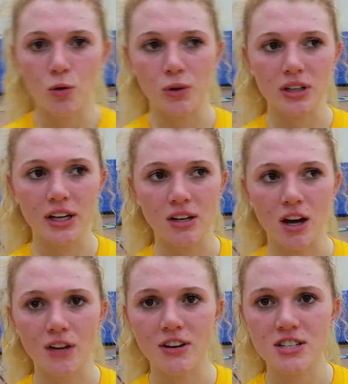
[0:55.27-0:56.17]
really
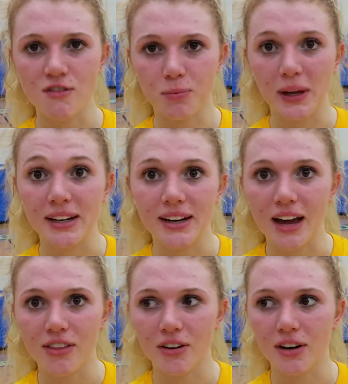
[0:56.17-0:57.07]
none of us have played
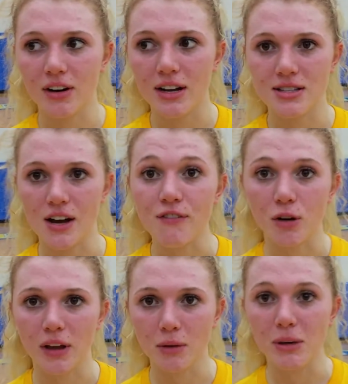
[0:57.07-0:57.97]
together except
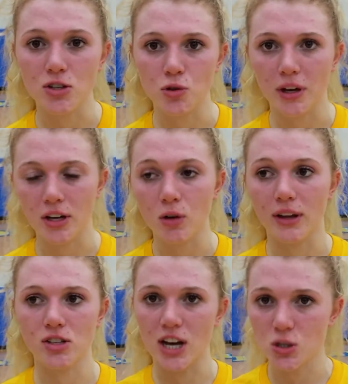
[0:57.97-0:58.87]
for, like, me and Julia. You know,
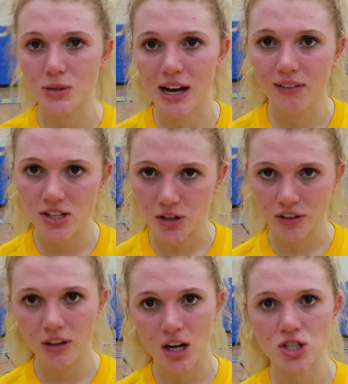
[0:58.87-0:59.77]
like, Jess was out last year
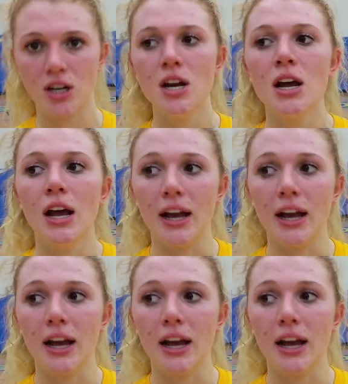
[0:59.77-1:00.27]
with concussion.